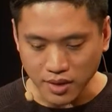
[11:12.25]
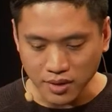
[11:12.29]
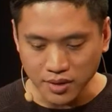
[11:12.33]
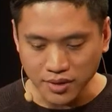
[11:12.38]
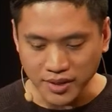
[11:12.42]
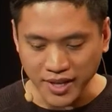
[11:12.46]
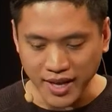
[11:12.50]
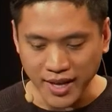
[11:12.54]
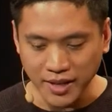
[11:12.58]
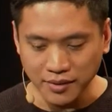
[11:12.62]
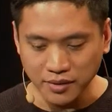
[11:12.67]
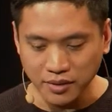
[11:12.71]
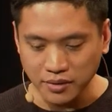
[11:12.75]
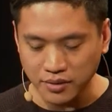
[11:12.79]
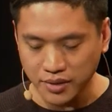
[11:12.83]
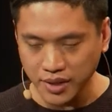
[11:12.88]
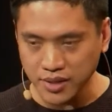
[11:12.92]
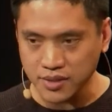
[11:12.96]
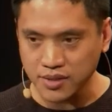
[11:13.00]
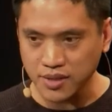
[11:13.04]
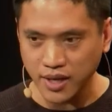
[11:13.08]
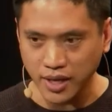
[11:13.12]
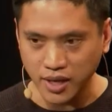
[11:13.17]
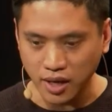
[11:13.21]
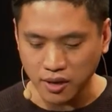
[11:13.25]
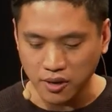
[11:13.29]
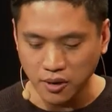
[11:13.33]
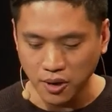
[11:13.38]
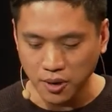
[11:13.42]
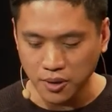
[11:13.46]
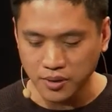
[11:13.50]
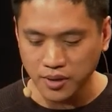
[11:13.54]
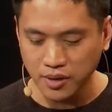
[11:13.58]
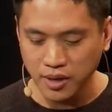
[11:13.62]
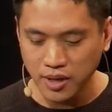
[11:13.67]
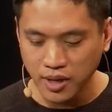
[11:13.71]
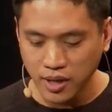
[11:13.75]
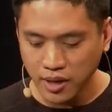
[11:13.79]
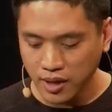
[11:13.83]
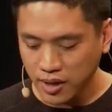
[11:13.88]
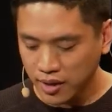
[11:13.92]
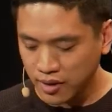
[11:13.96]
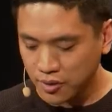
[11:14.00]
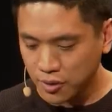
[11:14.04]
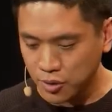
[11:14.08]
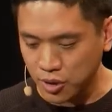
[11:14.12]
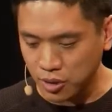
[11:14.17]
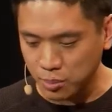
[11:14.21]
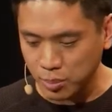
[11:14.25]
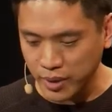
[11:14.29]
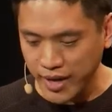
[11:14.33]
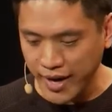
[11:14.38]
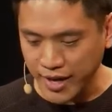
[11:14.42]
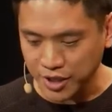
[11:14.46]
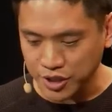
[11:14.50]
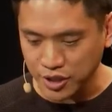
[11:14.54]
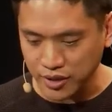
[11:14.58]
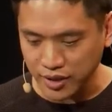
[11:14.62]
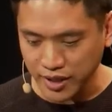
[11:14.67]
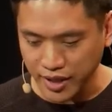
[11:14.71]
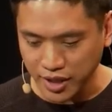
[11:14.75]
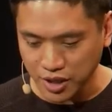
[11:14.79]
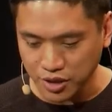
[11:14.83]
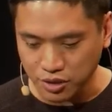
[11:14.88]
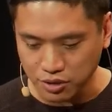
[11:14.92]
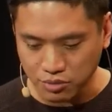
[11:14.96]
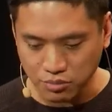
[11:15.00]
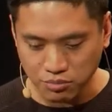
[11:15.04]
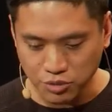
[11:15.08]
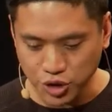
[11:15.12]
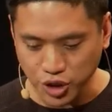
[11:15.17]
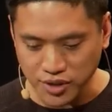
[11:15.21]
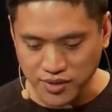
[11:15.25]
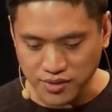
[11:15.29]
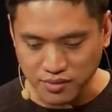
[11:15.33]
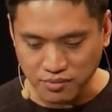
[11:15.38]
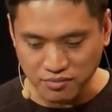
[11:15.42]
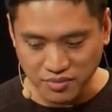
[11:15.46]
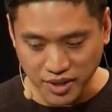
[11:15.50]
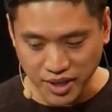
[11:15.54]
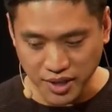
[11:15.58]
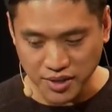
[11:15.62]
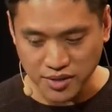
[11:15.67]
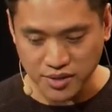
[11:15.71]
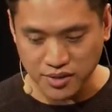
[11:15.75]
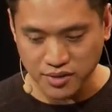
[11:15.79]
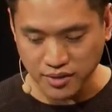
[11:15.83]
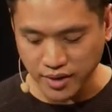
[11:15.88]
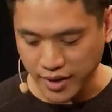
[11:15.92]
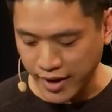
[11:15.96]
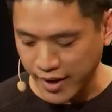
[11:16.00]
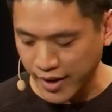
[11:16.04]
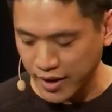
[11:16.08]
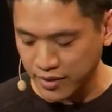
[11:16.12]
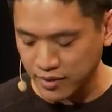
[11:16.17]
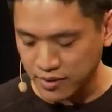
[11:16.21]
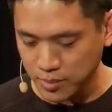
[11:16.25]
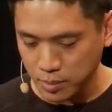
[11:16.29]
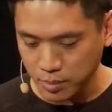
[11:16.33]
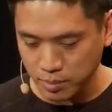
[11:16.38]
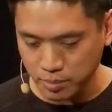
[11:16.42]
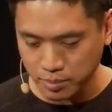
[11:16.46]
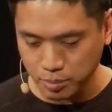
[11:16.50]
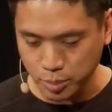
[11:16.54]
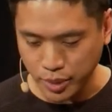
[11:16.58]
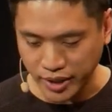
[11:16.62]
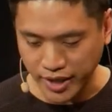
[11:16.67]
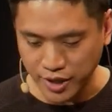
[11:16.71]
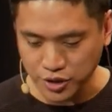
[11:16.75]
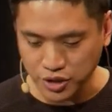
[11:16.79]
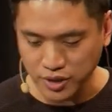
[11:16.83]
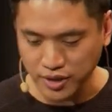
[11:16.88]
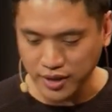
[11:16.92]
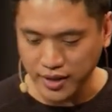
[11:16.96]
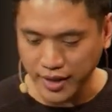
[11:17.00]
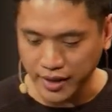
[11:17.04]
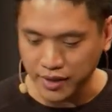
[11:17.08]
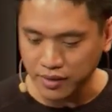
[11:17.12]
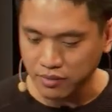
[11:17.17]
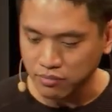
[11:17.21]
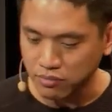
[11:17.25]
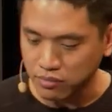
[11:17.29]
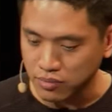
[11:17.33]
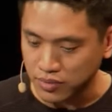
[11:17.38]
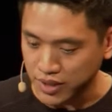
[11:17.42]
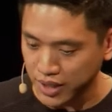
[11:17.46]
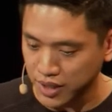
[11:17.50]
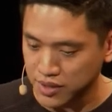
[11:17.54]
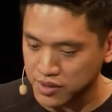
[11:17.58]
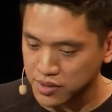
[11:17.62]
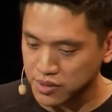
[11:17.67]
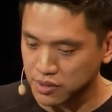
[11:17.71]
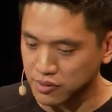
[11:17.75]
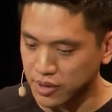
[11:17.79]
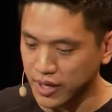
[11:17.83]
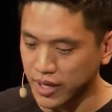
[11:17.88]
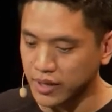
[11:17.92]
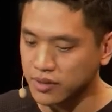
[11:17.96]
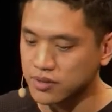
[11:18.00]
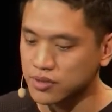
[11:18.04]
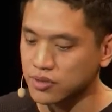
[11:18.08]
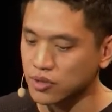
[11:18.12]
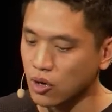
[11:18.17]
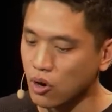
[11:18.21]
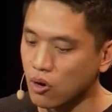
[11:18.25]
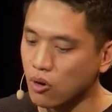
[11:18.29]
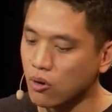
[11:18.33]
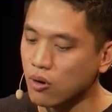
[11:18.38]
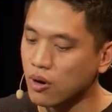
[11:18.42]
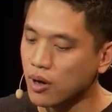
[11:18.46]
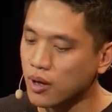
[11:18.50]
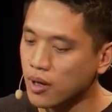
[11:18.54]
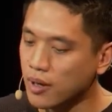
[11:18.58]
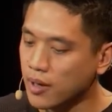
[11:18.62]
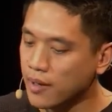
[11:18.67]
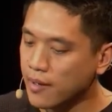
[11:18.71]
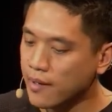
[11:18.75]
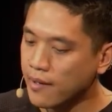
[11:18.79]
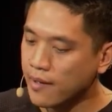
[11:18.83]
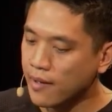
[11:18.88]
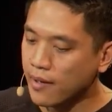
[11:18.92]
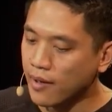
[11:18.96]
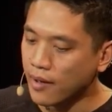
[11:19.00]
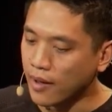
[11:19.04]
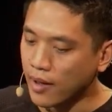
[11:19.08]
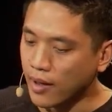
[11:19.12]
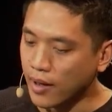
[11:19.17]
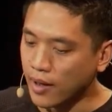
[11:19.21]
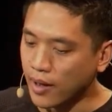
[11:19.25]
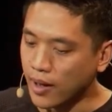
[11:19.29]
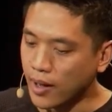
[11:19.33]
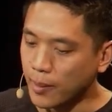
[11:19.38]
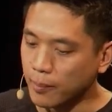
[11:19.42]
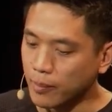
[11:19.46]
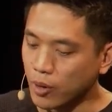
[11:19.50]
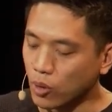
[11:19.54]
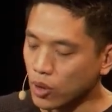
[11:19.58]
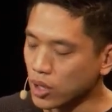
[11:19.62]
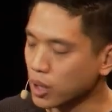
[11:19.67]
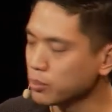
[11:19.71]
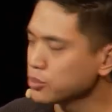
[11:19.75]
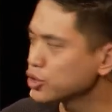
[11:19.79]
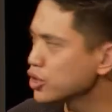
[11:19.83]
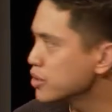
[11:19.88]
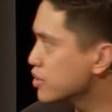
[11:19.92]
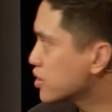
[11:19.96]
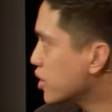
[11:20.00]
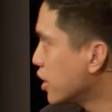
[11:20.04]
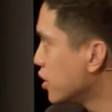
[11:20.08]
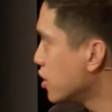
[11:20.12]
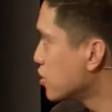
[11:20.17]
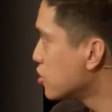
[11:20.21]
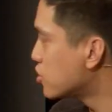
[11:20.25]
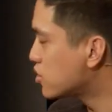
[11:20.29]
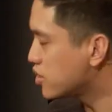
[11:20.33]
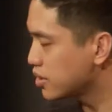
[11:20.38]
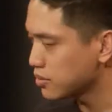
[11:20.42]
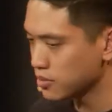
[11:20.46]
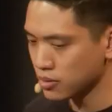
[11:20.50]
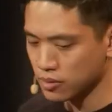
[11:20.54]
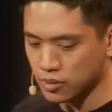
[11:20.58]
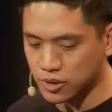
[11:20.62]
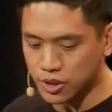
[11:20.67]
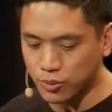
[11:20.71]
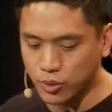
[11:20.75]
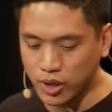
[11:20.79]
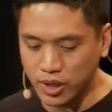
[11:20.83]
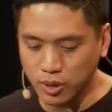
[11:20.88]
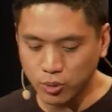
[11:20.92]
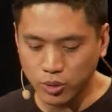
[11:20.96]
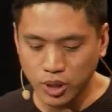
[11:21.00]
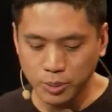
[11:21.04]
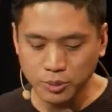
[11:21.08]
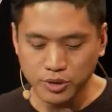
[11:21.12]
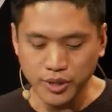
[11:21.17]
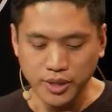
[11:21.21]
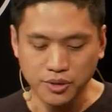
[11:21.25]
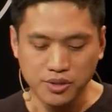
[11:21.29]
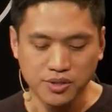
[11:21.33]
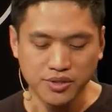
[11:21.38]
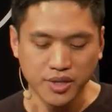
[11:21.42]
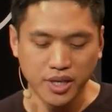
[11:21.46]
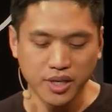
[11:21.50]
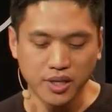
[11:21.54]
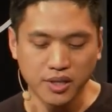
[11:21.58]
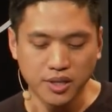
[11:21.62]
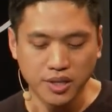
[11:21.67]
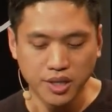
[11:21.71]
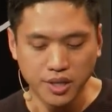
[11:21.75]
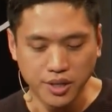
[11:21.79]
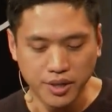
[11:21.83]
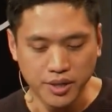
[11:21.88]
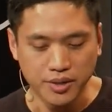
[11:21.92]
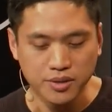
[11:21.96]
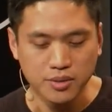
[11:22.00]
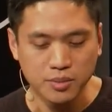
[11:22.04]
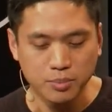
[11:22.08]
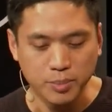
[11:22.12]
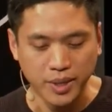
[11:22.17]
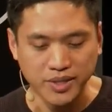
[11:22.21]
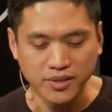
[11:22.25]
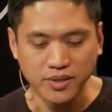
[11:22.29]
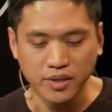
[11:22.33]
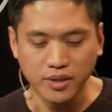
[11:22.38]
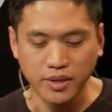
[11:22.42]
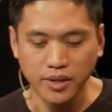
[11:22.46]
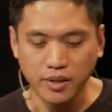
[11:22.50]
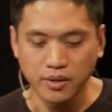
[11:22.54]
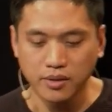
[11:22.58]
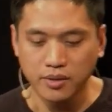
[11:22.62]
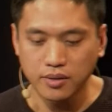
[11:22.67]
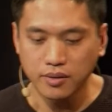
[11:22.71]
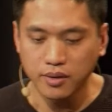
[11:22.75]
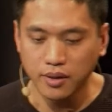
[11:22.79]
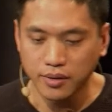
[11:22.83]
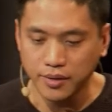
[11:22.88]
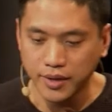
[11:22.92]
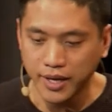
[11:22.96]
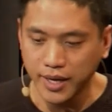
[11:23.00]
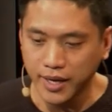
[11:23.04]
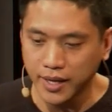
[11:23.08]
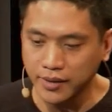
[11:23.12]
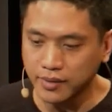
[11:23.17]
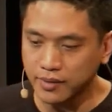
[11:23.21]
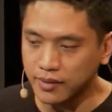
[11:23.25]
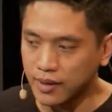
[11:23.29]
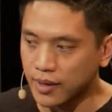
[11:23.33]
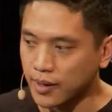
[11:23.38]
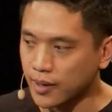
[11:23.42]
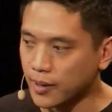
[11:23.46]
then this kind of code could be actually just this, and potentially like this, right? So what I'm trying to say here is basically that